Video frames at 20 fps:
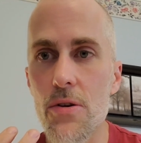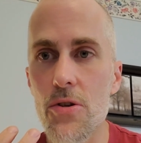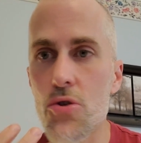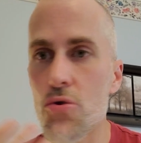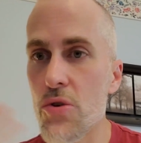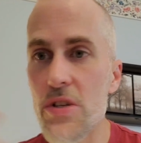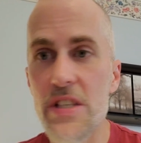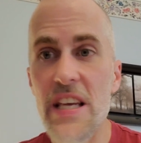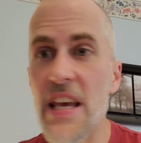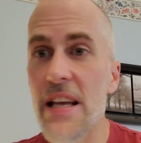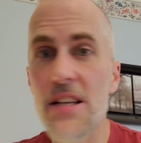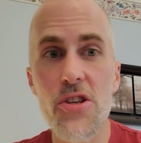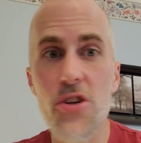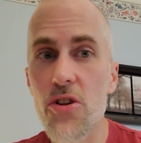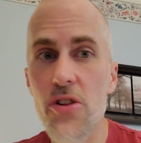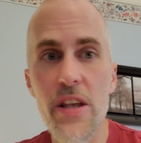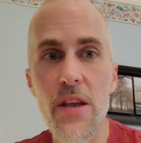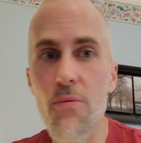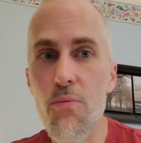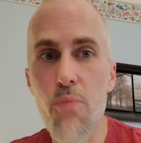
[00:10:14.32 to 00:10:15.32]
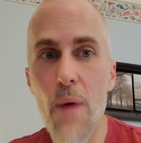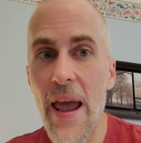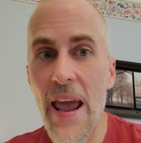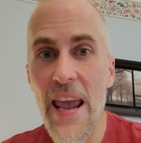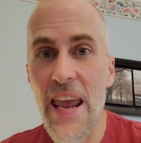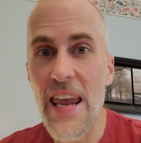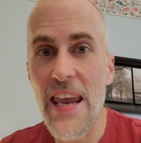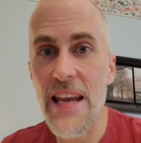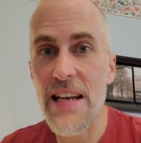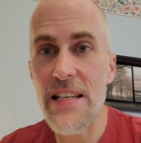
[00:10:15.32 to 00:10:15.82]
strategically
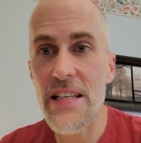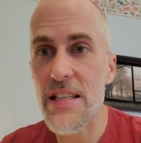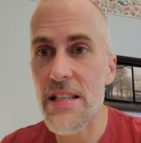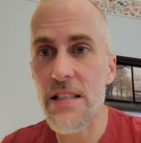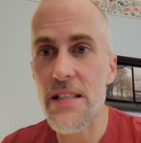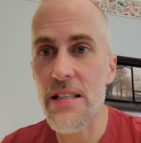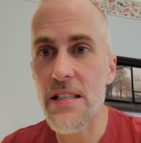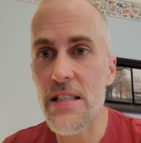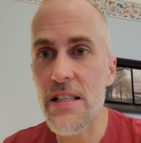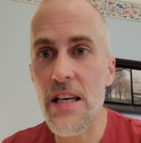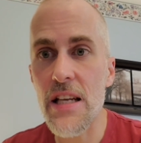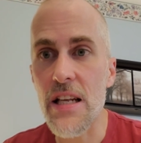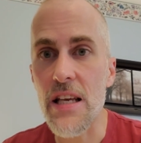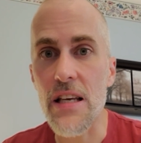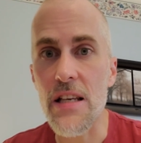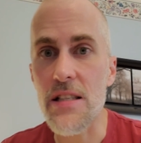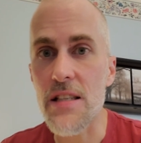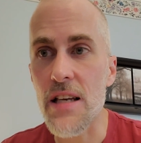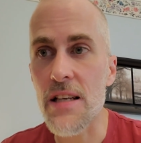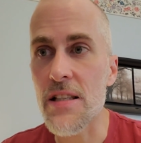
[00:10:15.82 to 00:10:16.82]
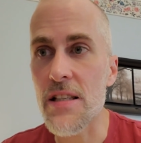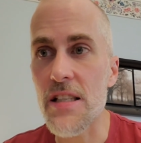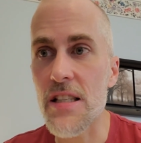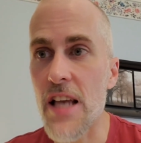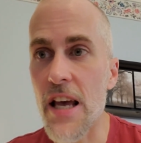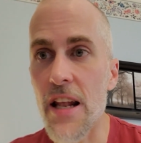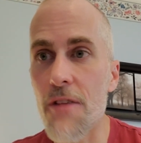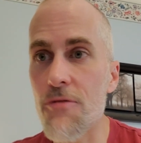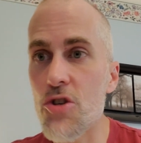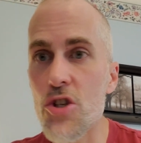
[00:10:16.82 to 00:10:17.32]
raid cities
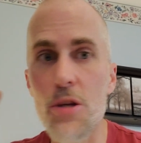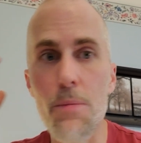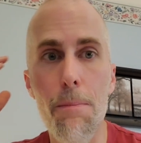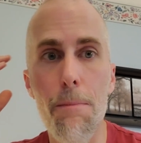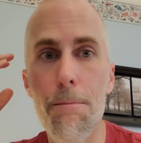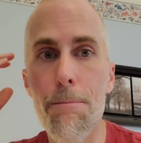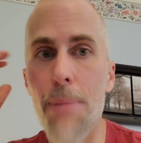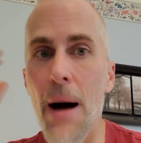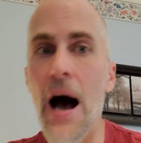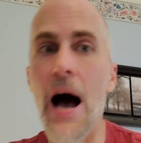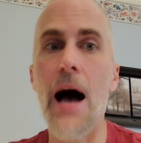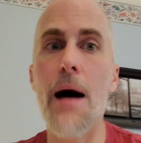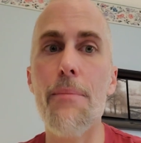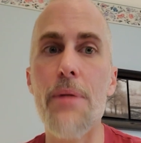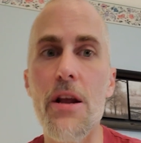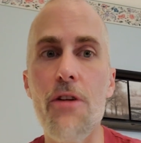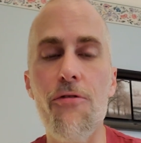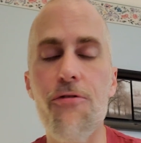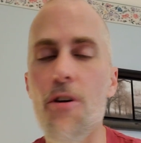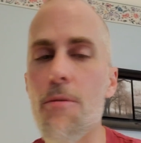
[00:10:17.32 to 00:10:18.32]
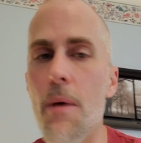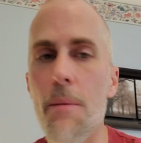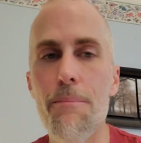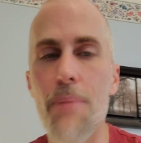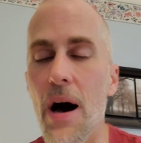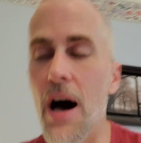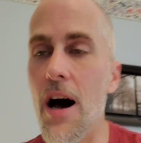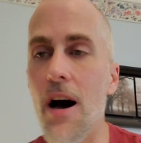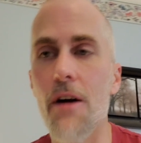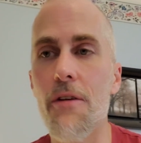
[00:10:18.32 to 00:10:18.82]
instead of just bombing from
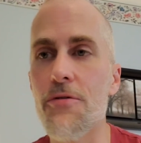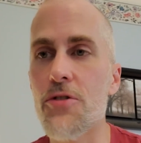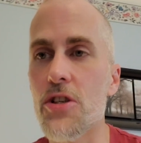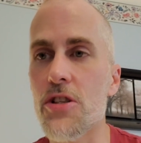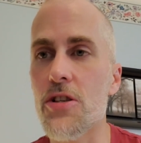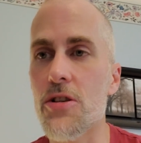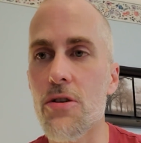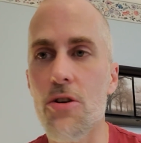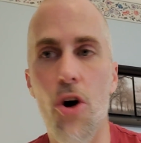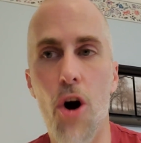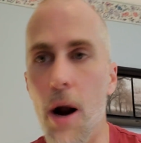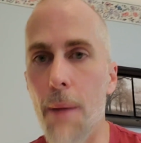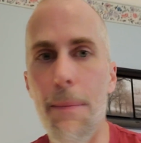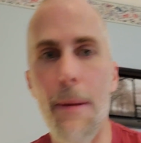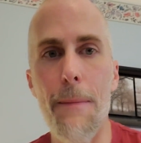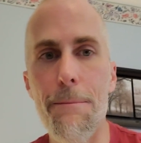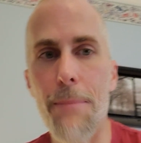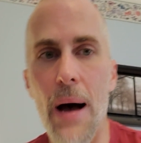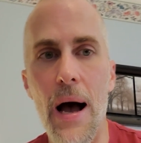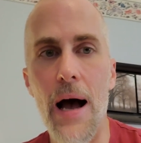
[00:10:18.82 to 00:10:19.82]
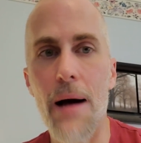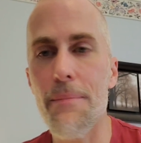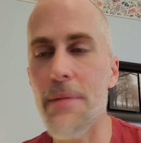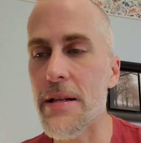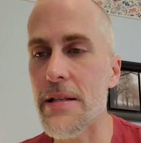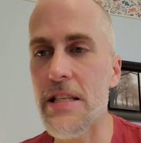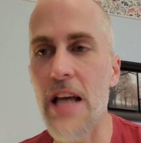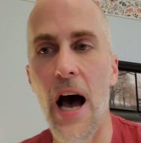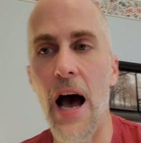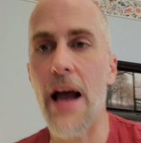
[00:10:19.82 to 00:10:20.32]
above, just carpet bomb the
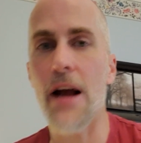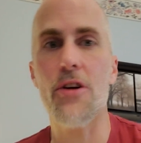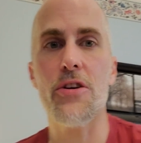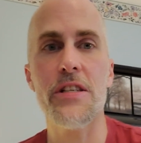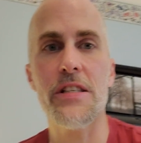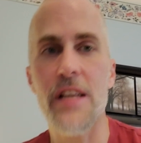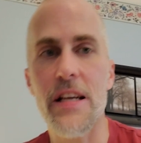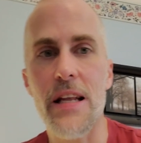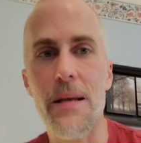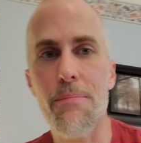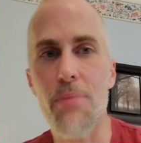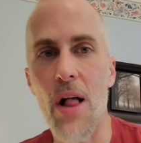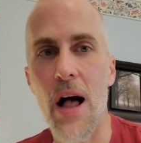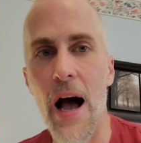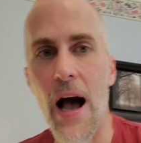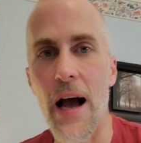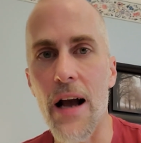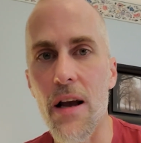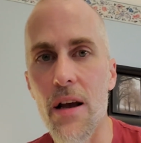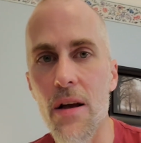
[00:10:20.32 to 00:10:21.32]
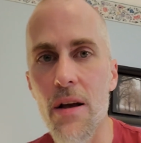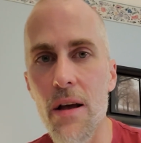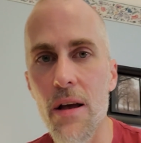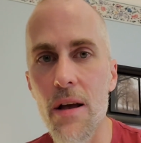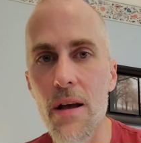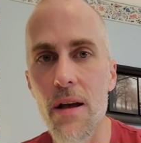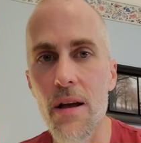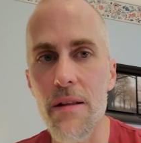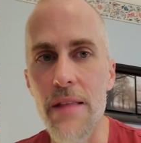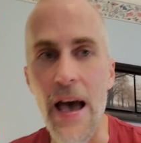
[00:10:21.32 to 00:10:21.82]
entire city block.
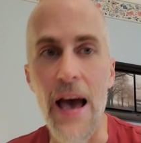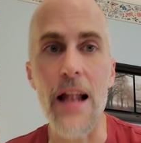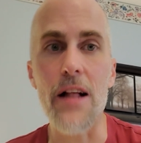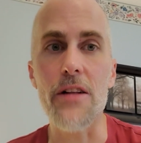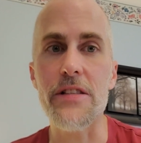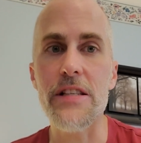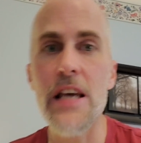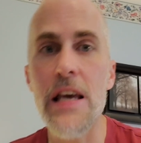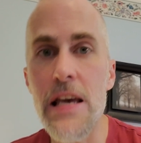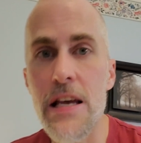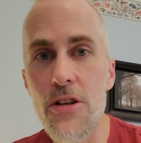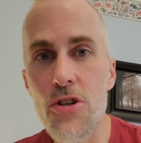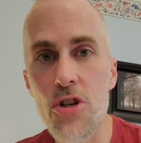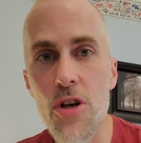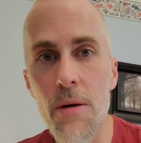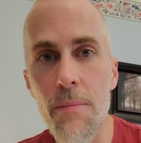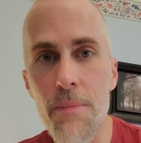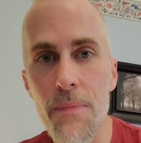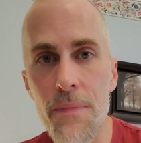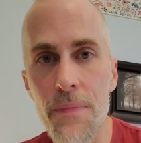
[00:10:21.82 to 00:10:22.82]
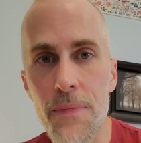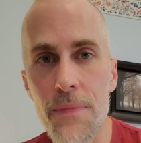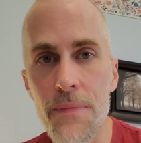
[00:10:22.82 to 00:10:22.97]
That'll teach them.